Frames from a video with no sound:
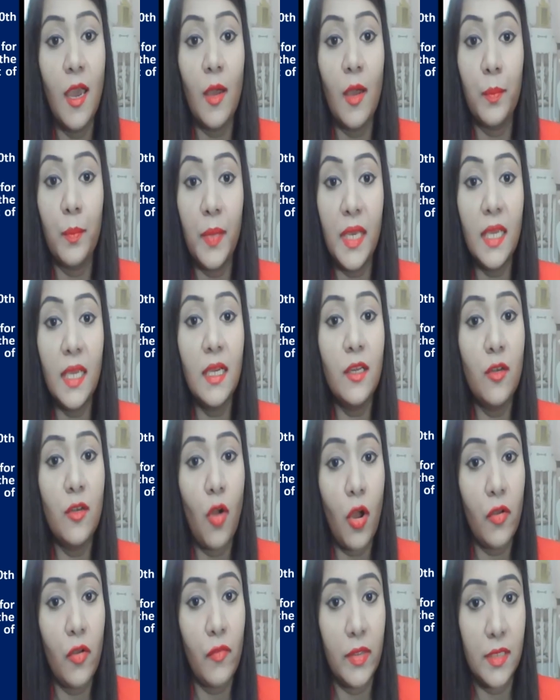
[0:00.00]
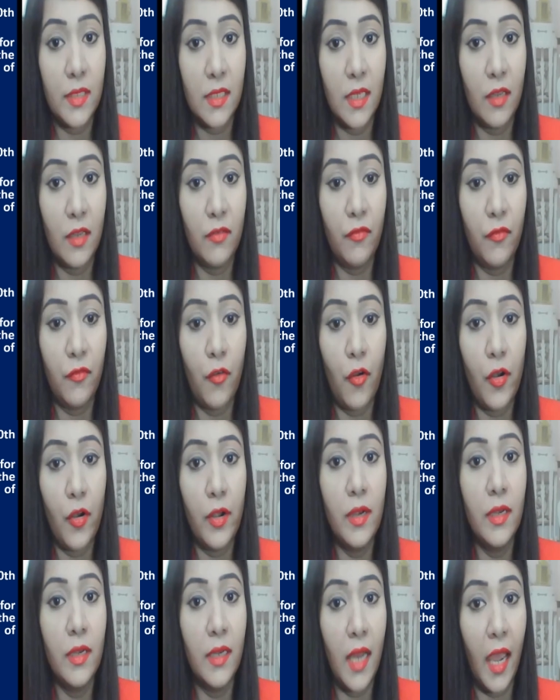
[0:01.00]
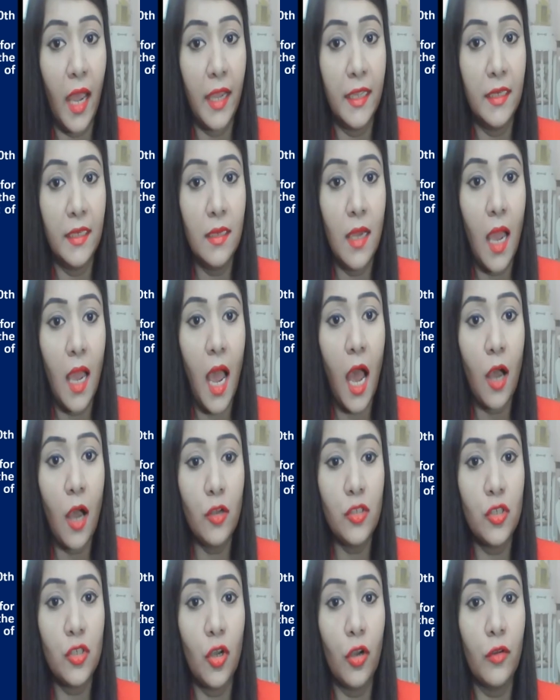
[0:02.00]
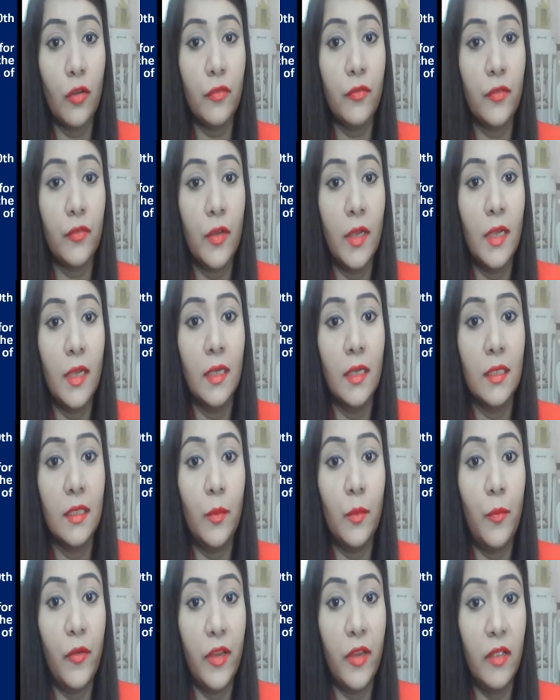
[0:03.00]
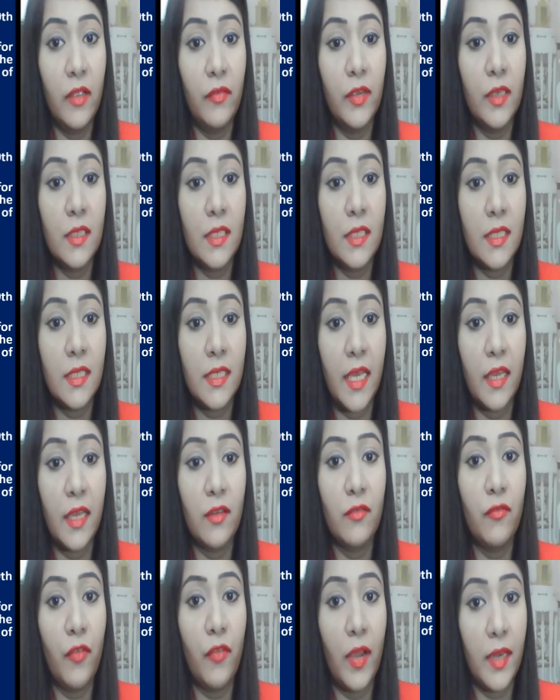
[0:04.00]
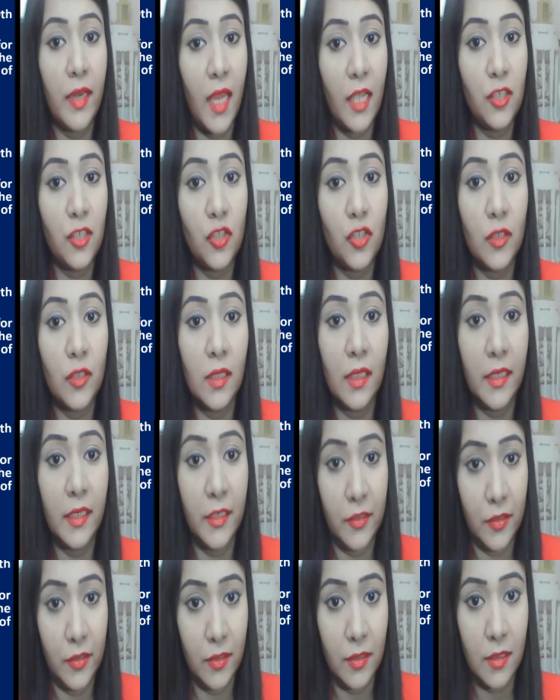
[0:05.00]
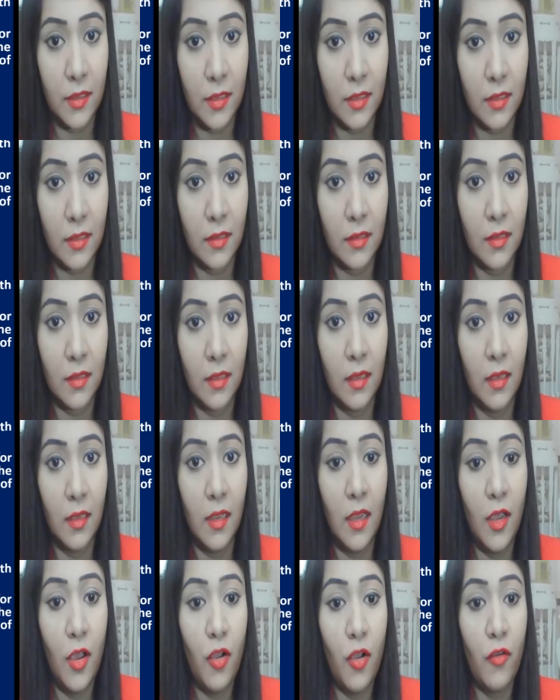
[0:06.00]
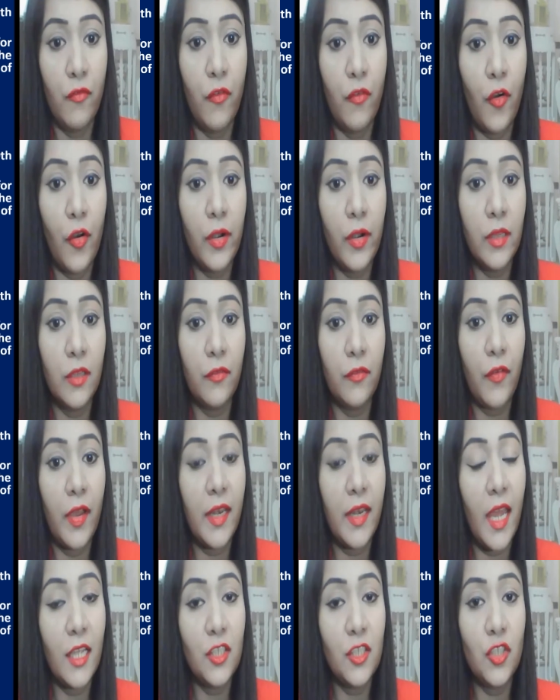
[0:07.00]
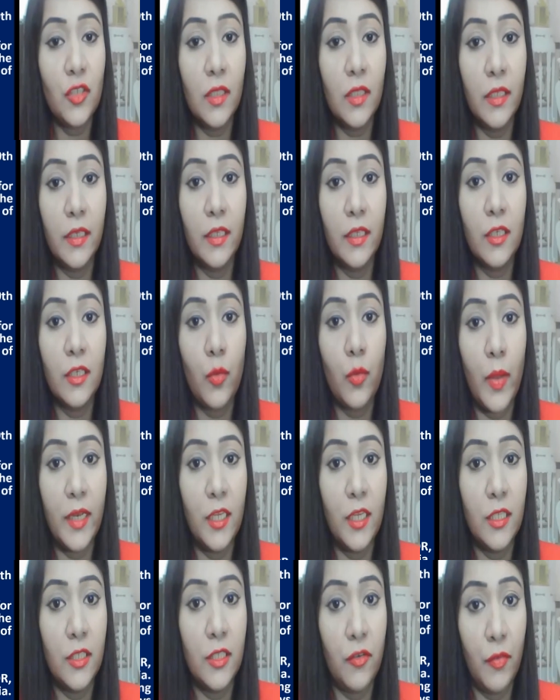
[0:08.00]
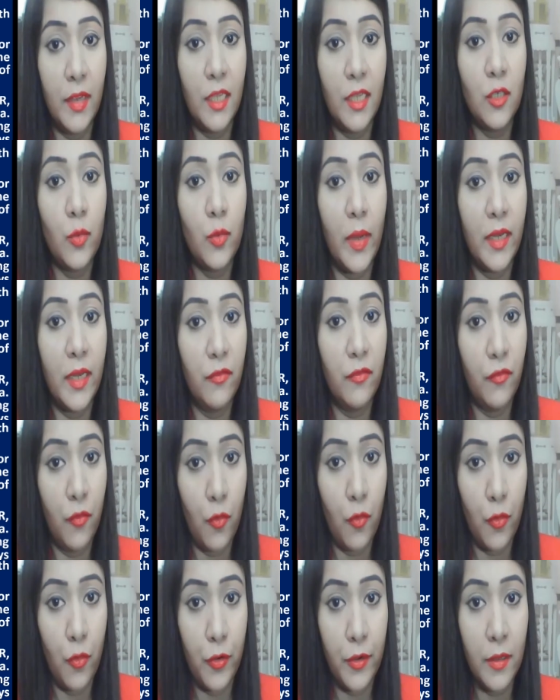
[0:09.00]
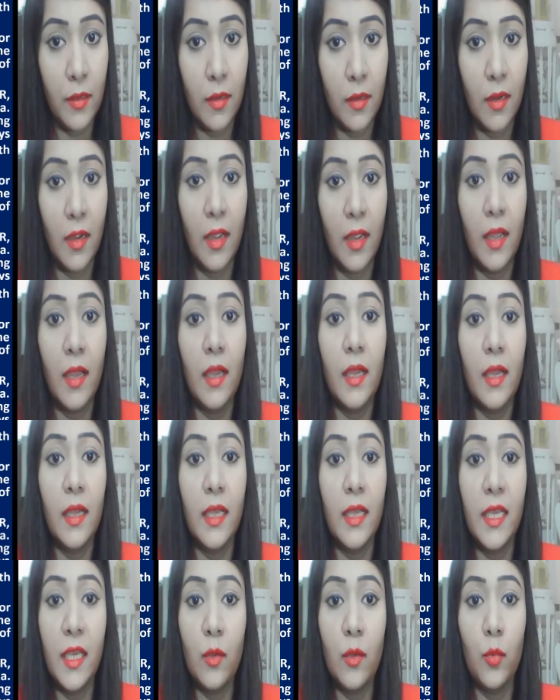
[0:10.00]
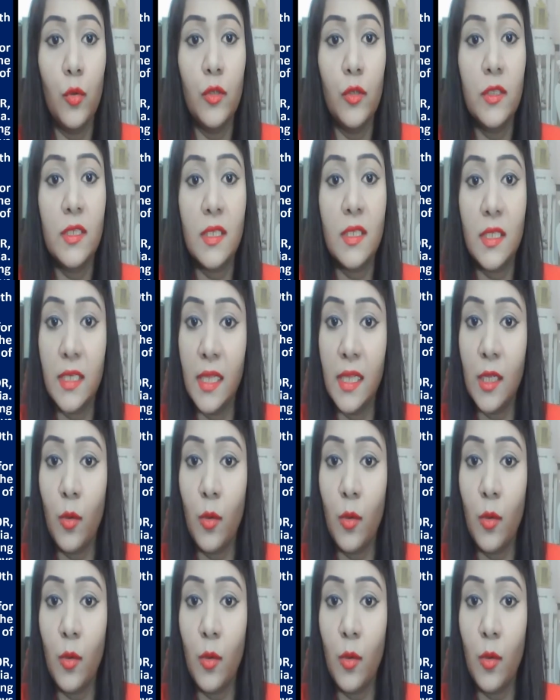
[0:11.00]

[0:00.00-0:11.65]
being a non-resident for 9 out of the previous 10 financial years. For the financial year 23-24, he would still